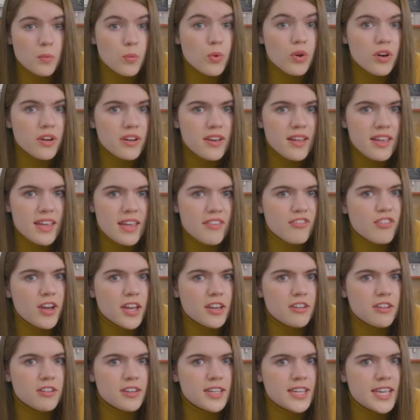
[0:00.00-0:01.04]
I would if
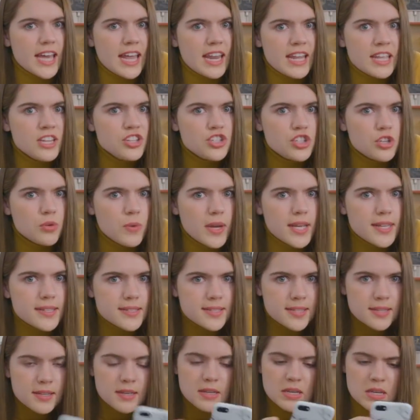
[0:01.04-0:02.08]
I could get into
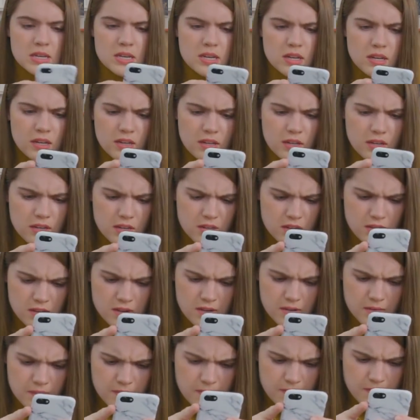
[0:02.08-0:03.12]
it.
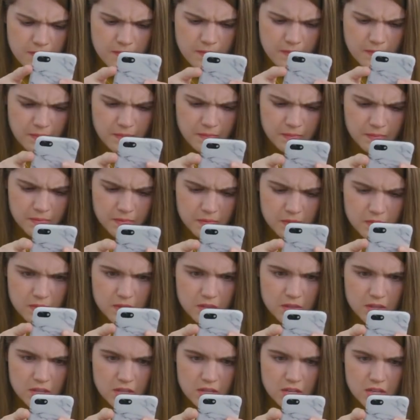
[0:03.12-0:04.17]
That is not the
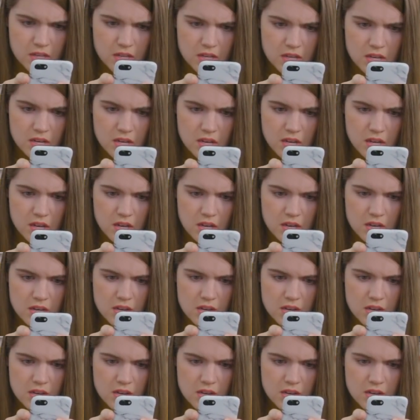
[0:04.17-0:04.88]
correct password.